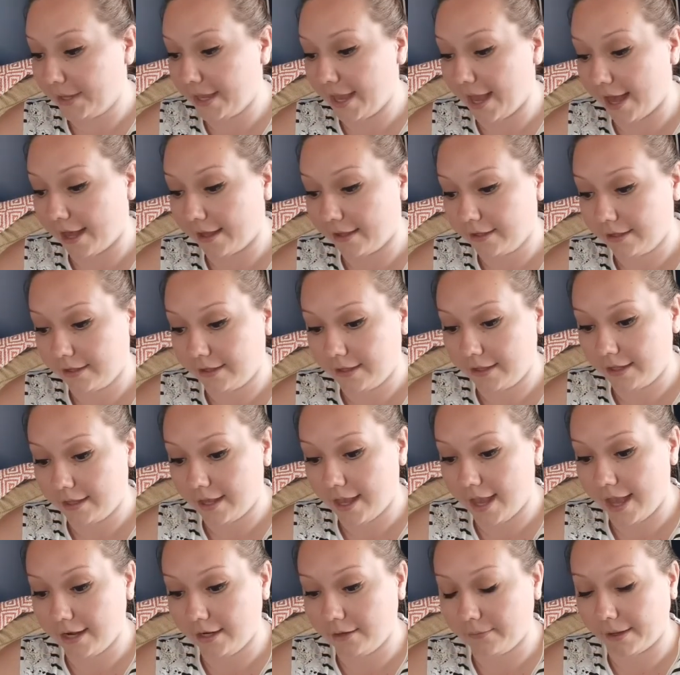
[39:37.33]
But yeah,
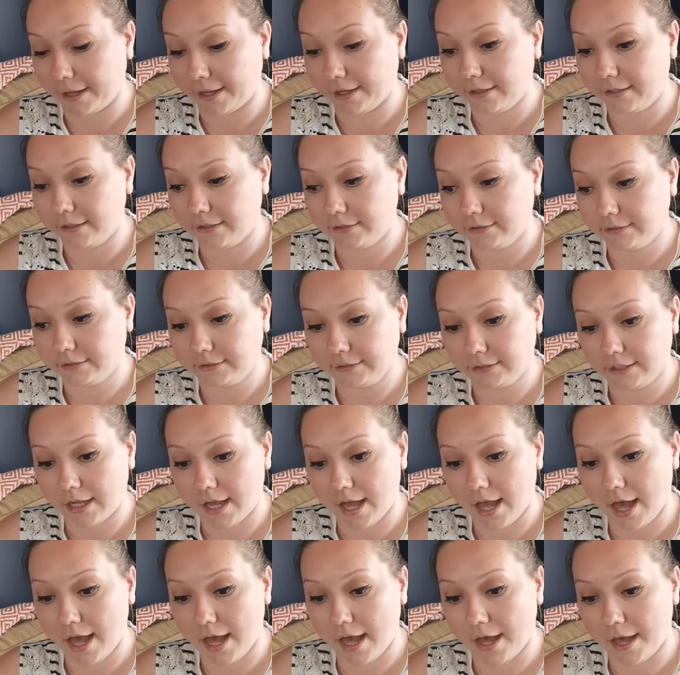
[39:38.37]
anyway,
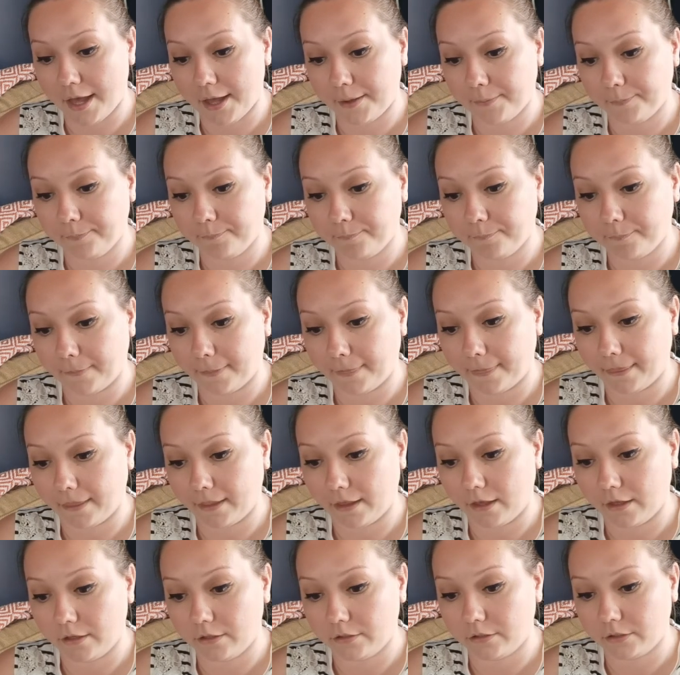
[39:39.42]

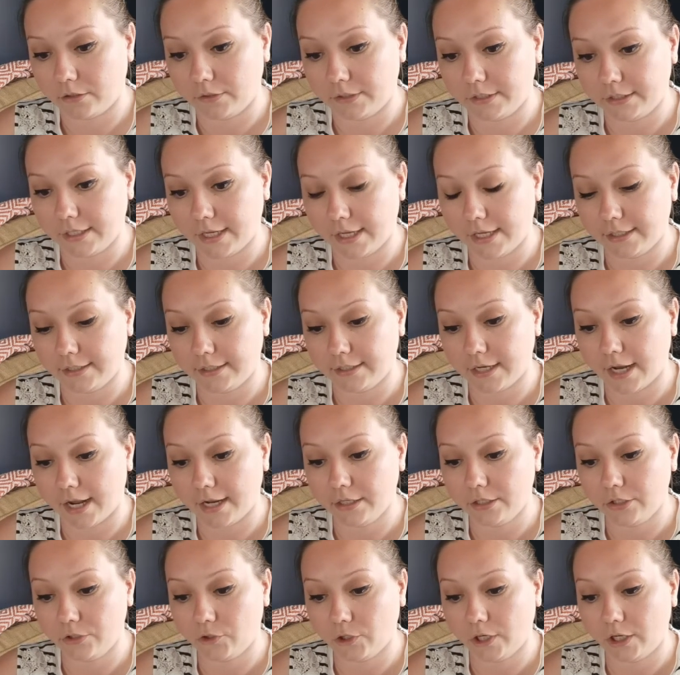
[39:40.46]
so it says
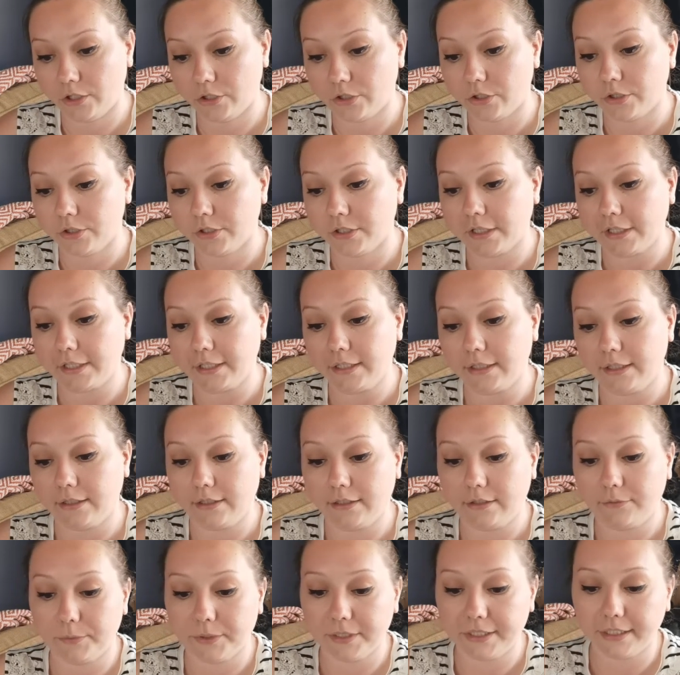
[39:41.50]
9 strangers
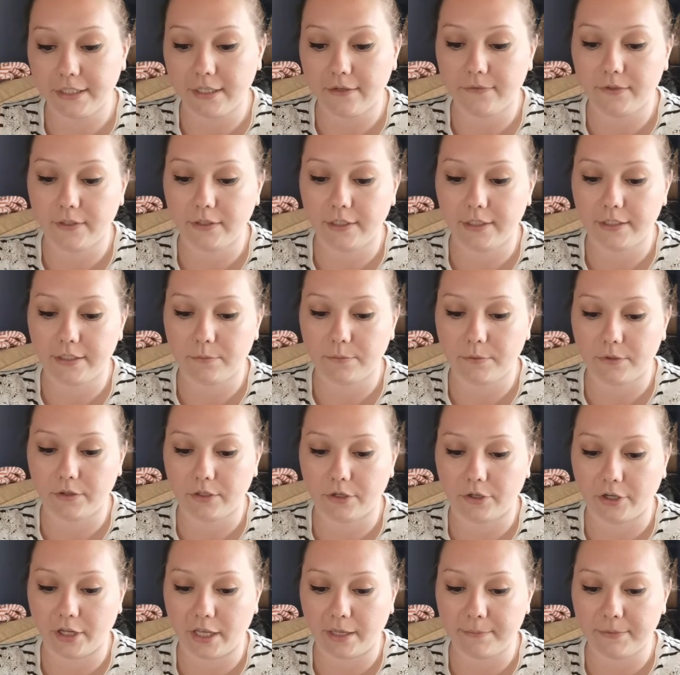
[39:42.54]
receive a list with
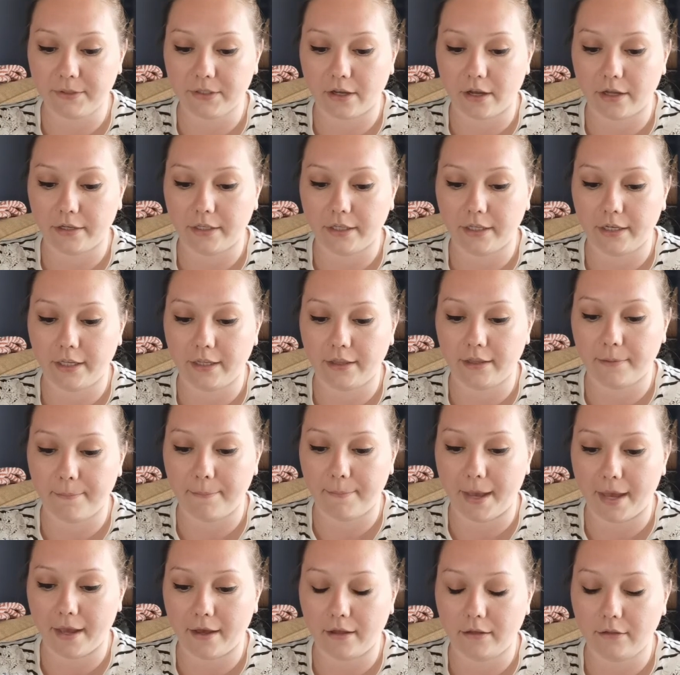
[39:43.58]
their names on it in the
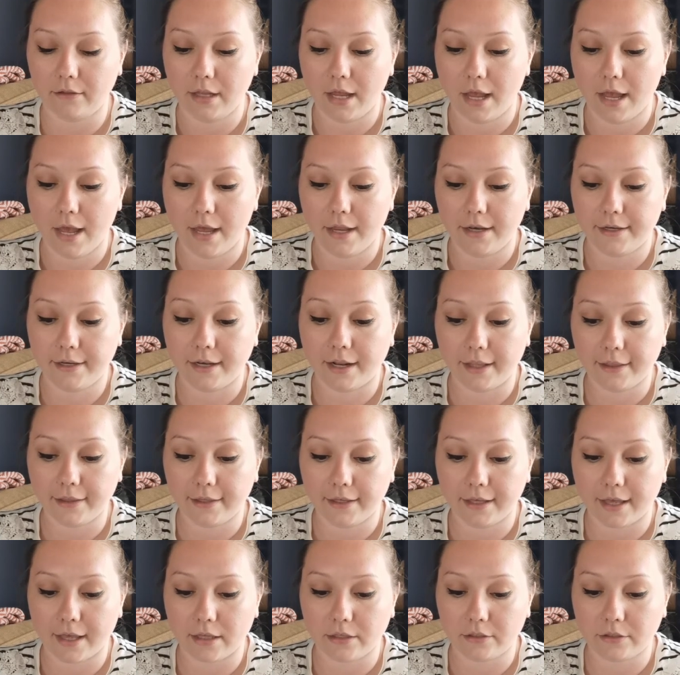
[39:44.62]
mail.
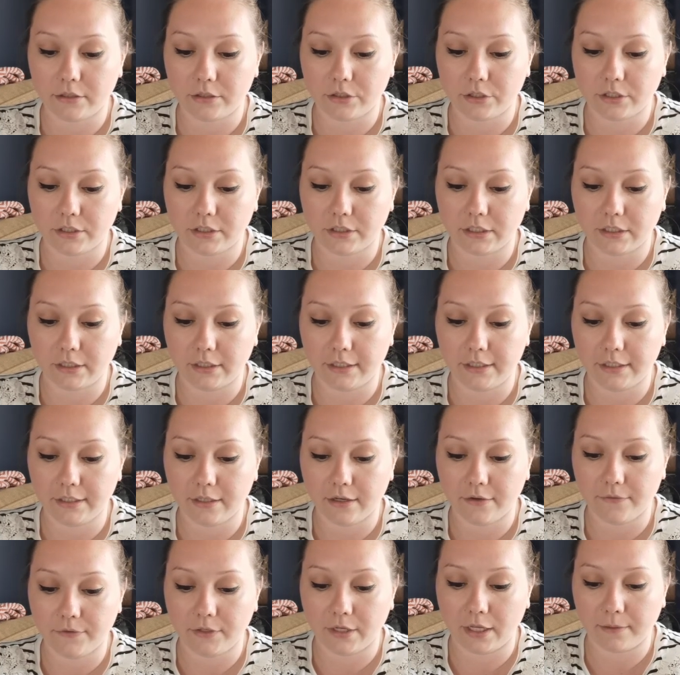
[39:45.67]
Nothing else, just a list
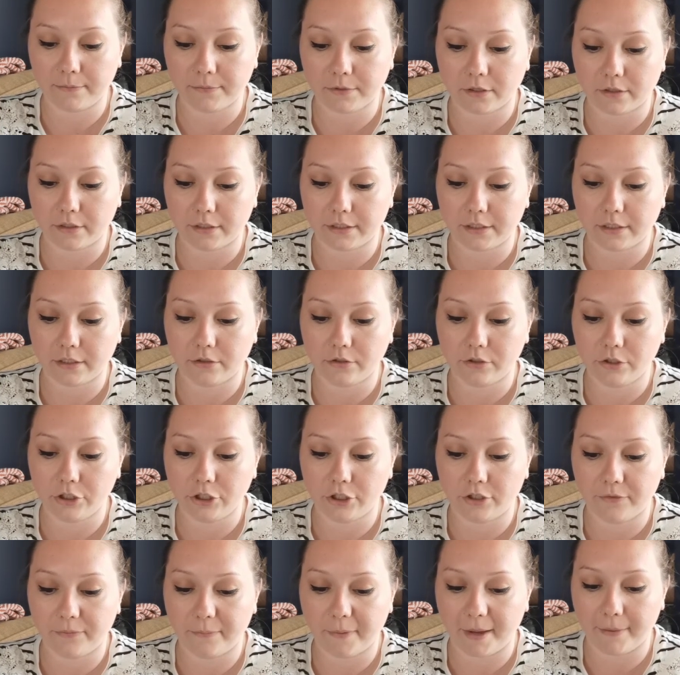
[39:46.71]
of names on a single
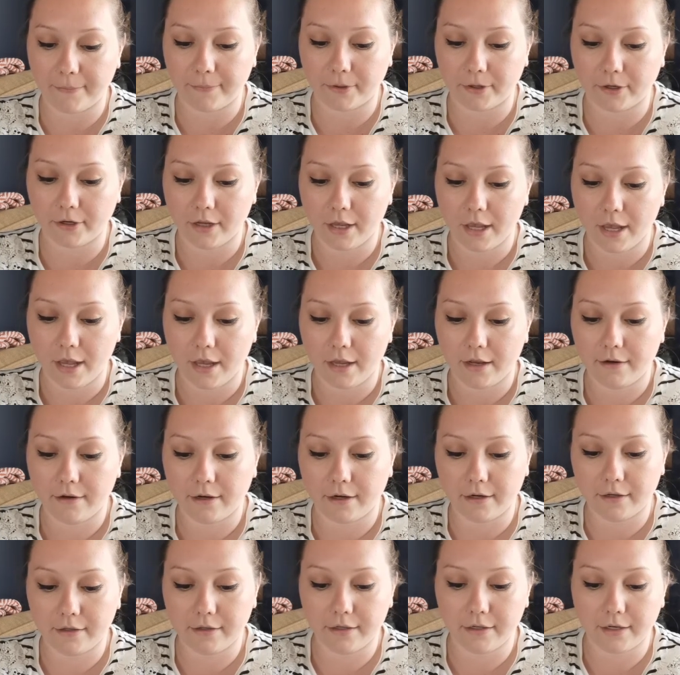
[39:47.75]
sheet of paper.
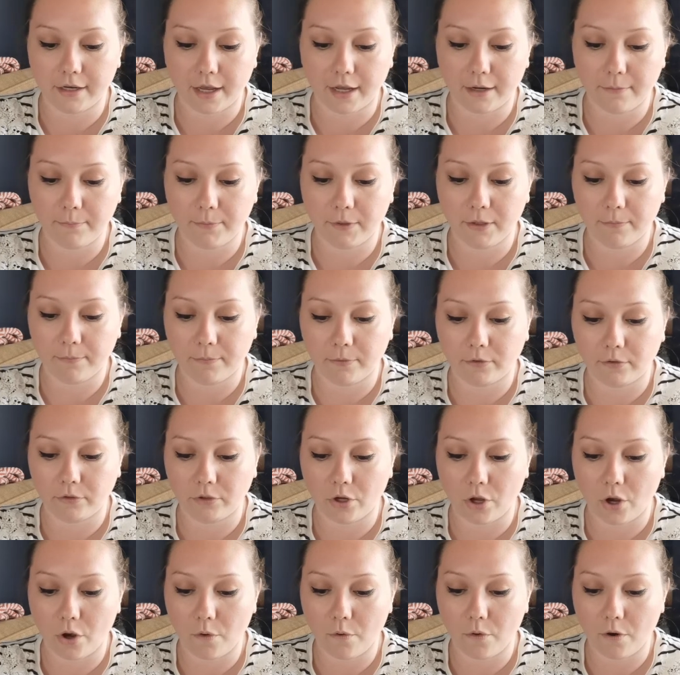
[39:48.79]
None of the 9 people
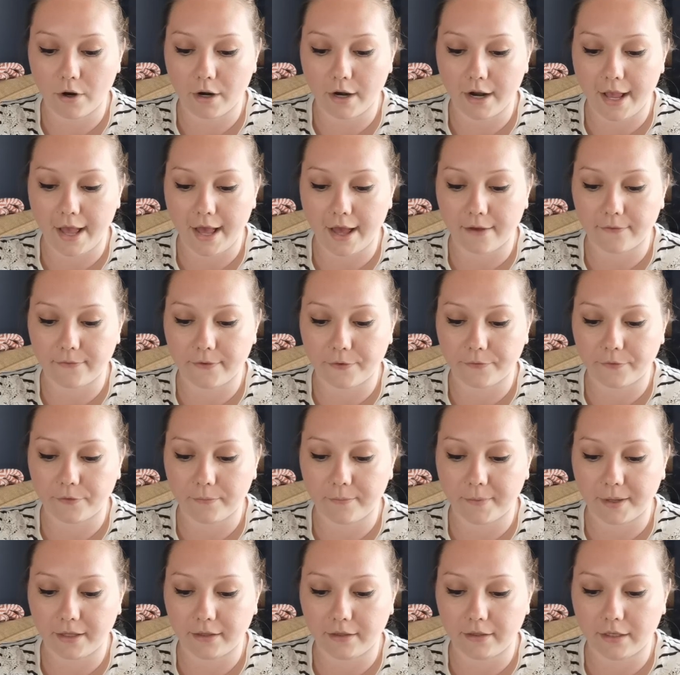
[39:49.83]
know or have ever
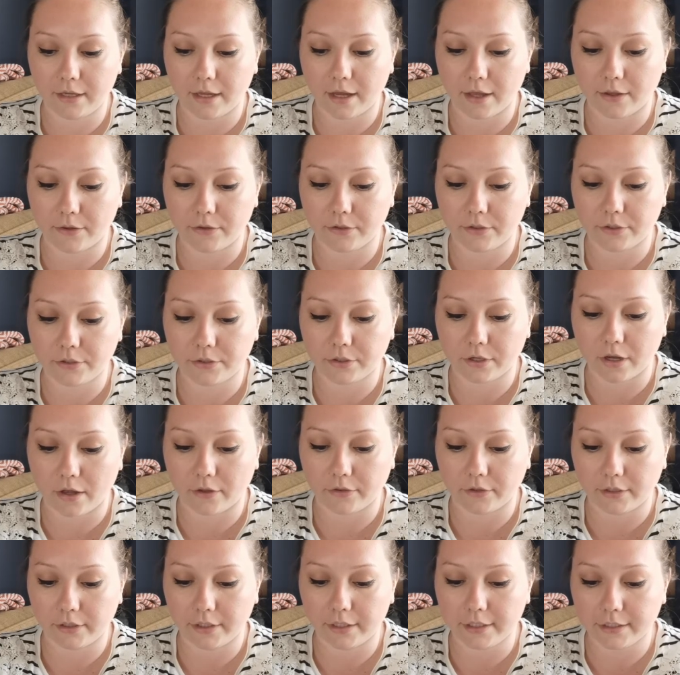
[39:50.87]
met the others
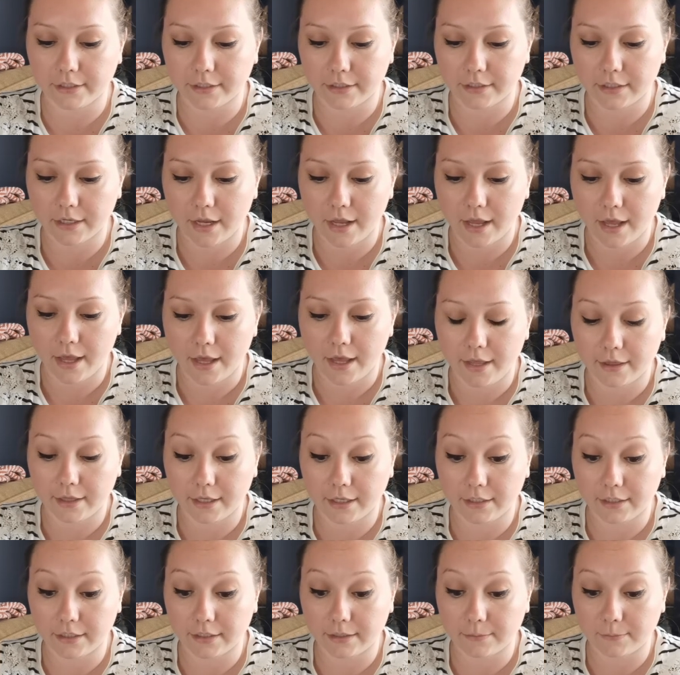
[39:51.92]
on the list.
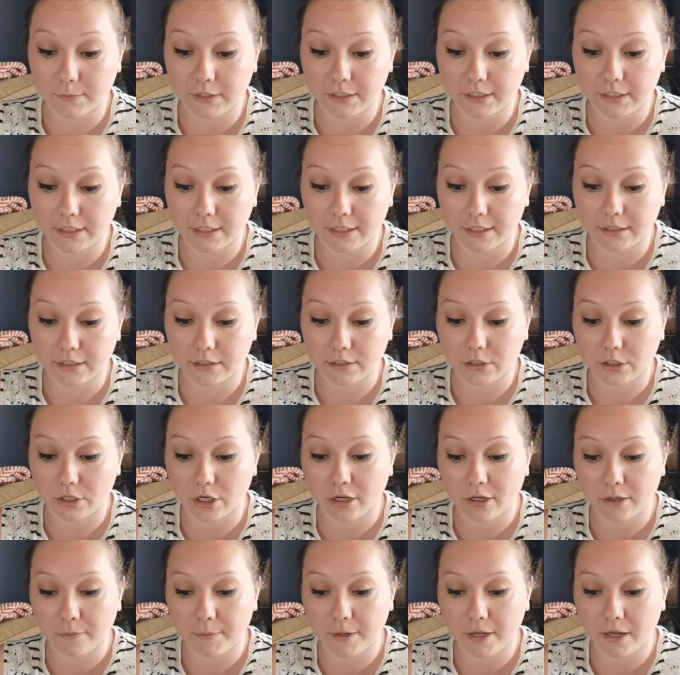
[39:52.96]
They dismiss it as
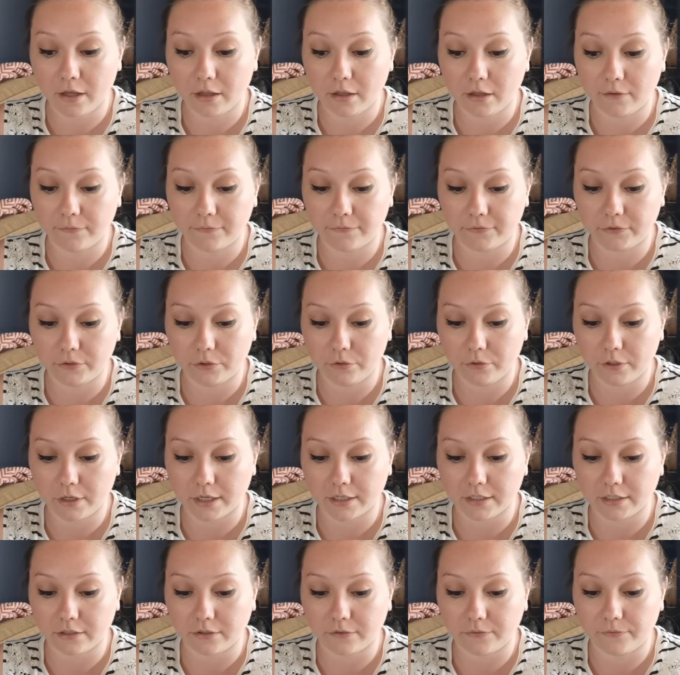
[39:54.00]
junk mail, a fluke,
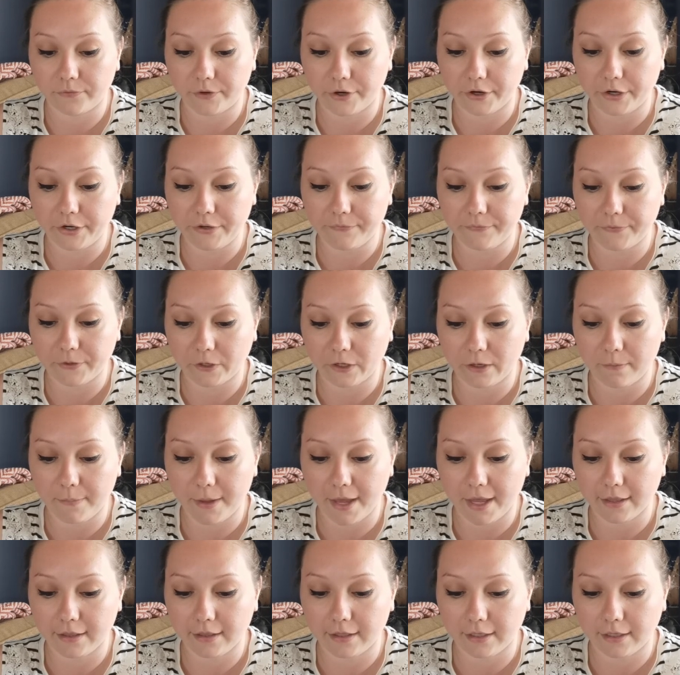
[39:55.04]
until very, very
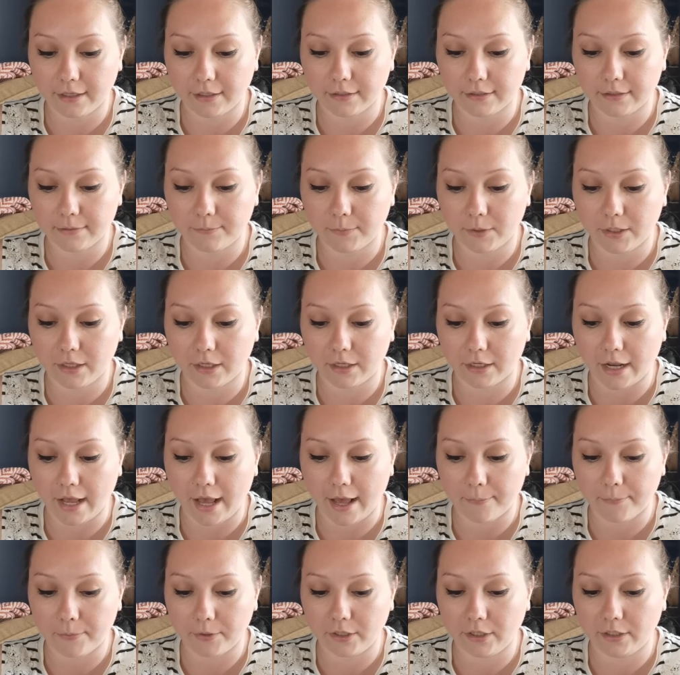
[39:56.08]
bad things begin
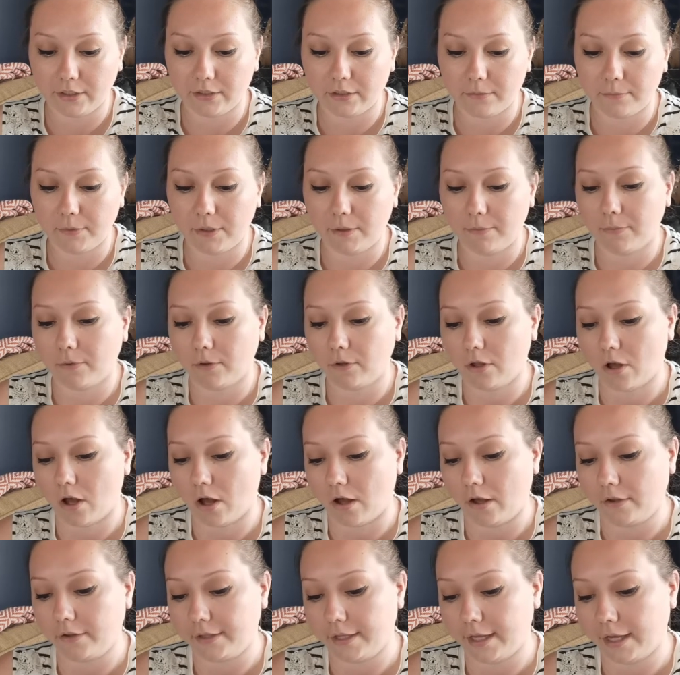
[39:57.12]
happening to people
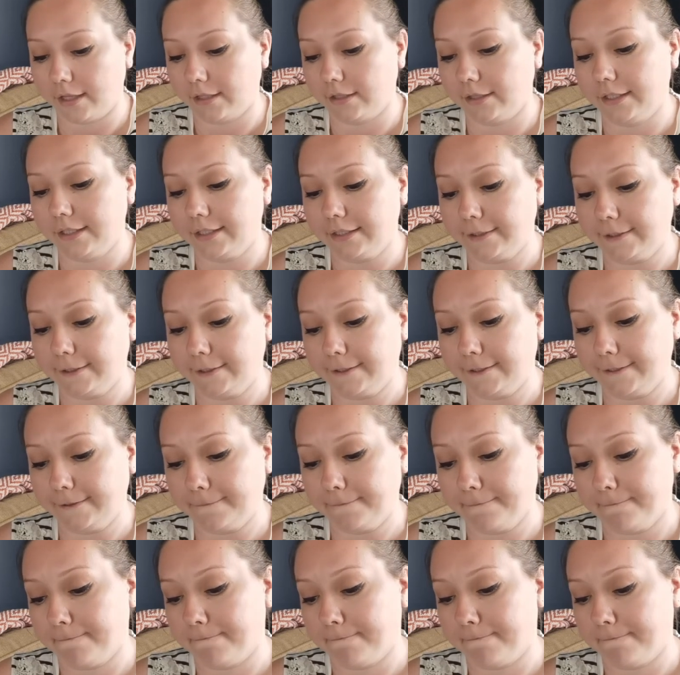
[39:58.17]
on that list.